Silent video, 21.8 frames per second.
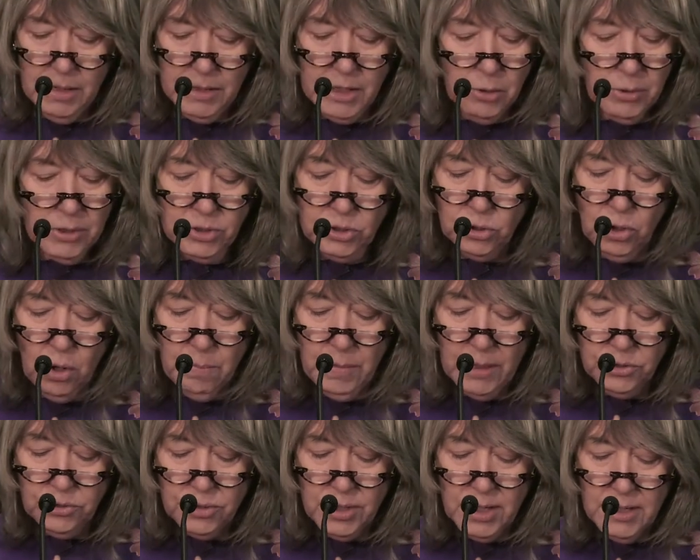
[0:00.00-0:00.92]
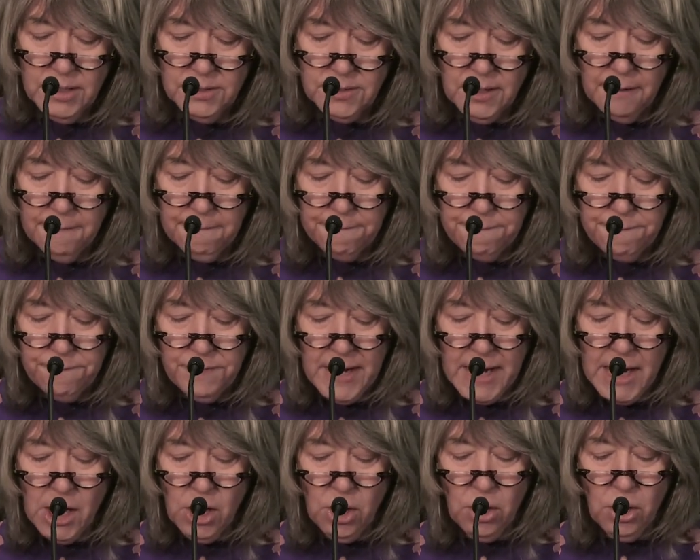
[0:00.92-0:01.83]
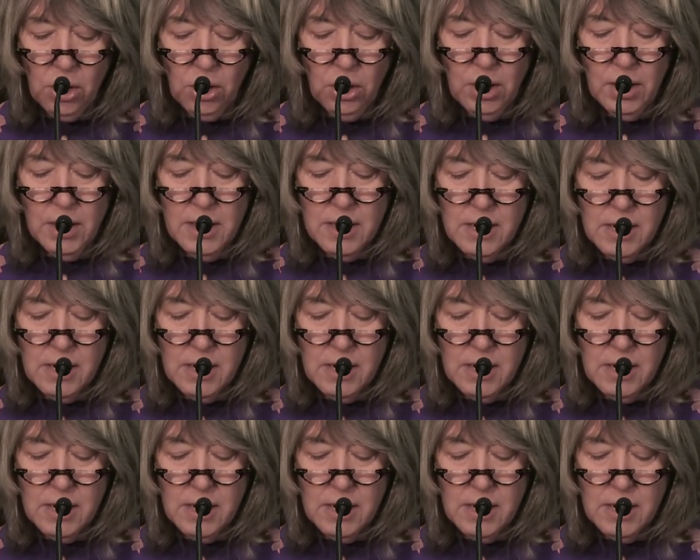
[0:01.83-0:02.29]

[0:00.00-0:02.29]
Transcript: There is so much that is unfair,